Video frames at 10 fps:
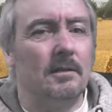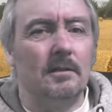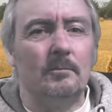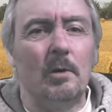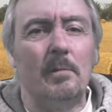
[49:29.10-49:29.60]

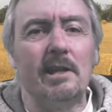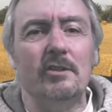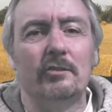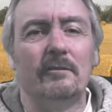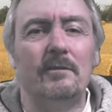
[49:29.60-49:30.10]
you? My mate
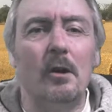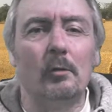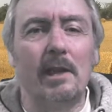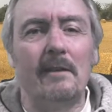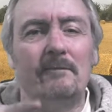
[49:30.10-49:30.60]
used to file
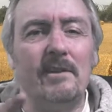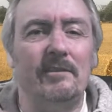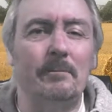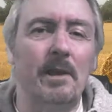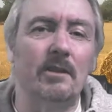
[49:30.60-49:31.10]
down
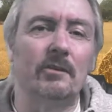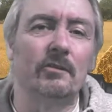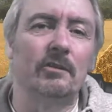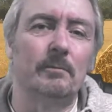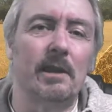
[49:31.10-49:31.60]
50p
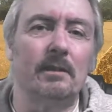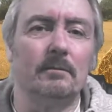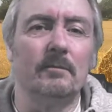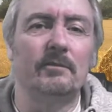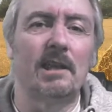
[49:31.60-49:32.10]
to make them
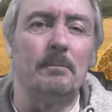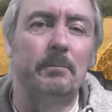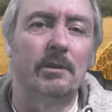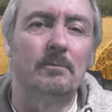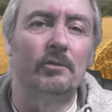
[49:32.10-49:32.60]

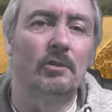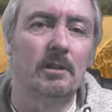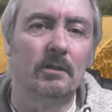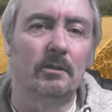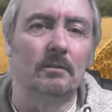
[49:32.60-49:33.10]
10p machines.